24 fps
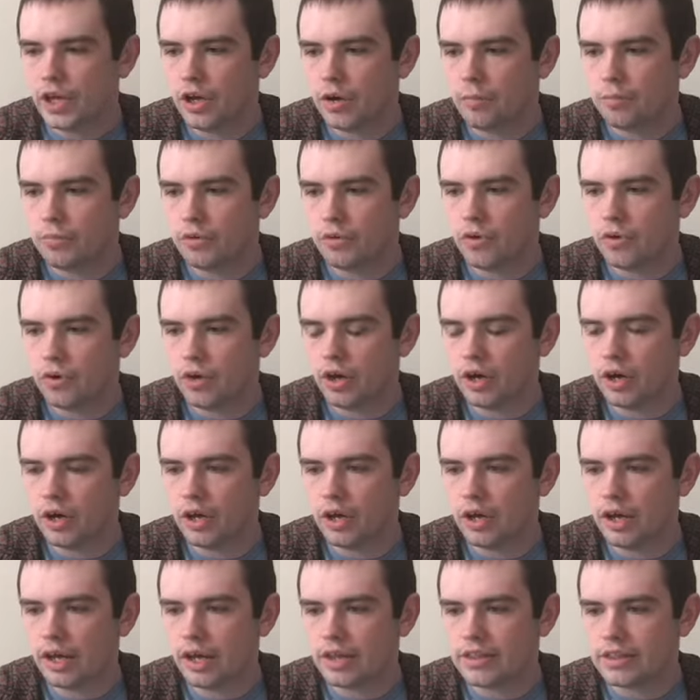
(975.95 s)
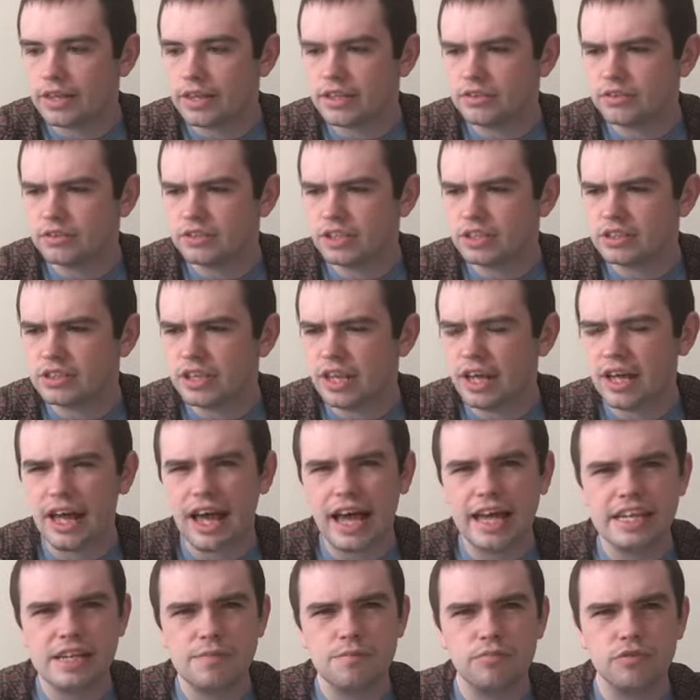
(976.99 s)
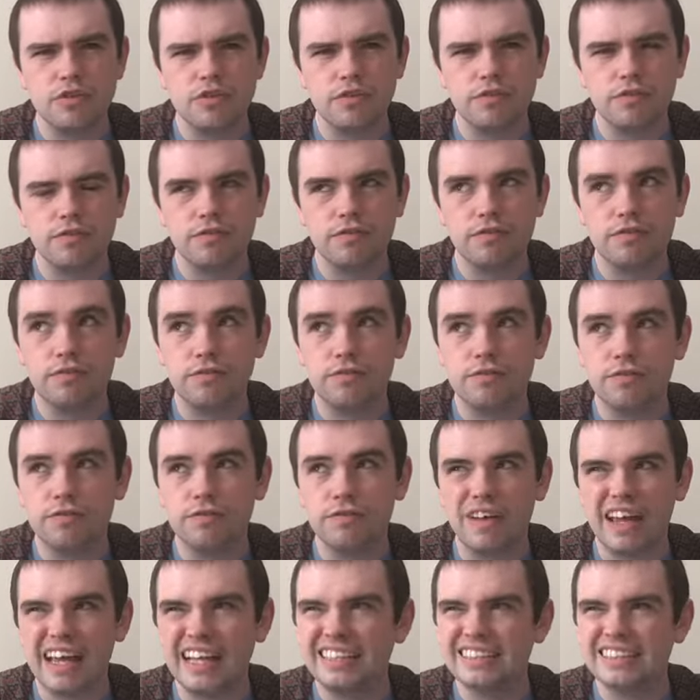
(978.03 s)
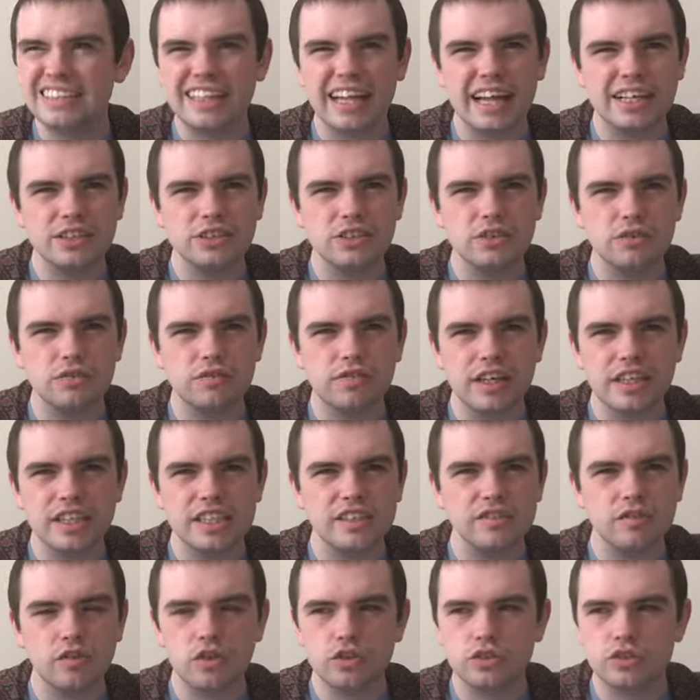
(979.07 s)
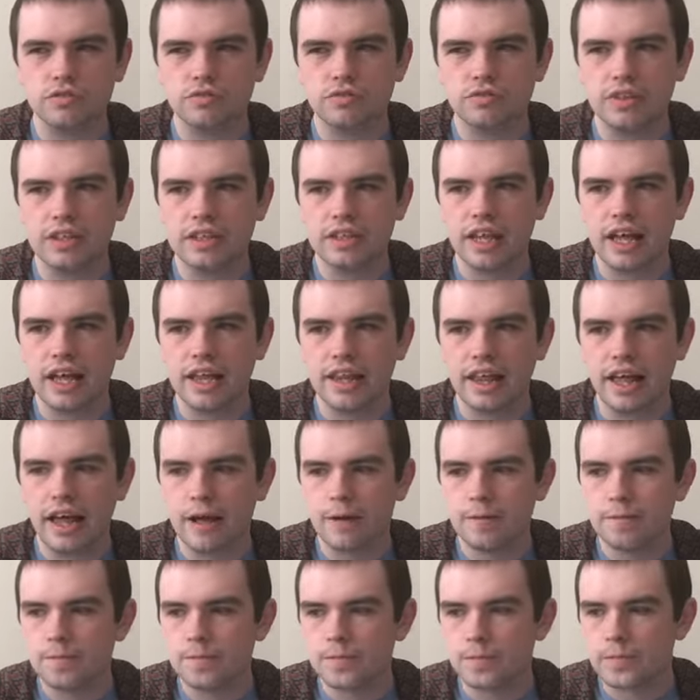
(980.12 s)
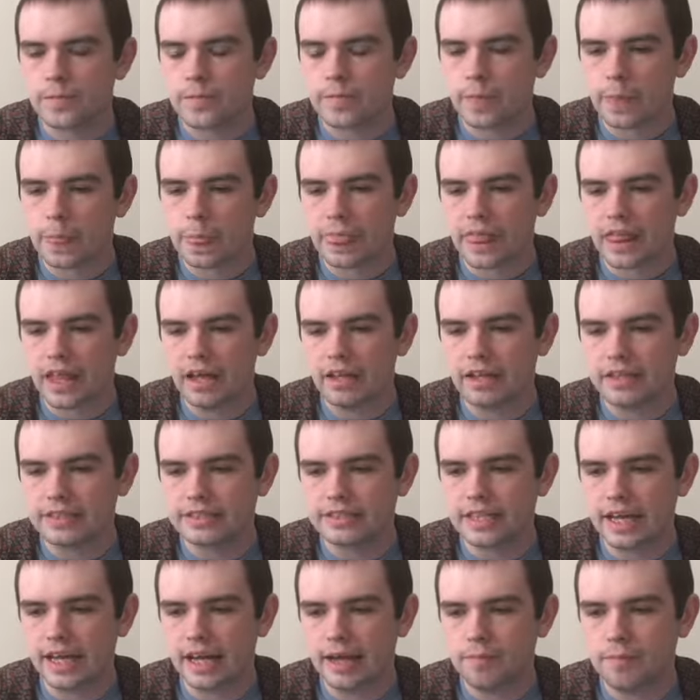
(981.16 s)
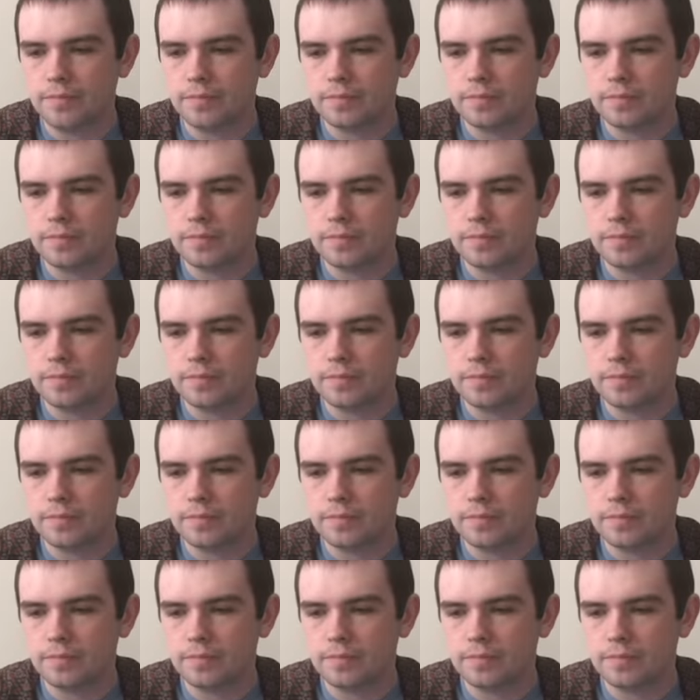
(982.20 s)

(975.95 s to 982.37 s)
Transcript: But I think there's Edinburgh International Festival or something like that at the time.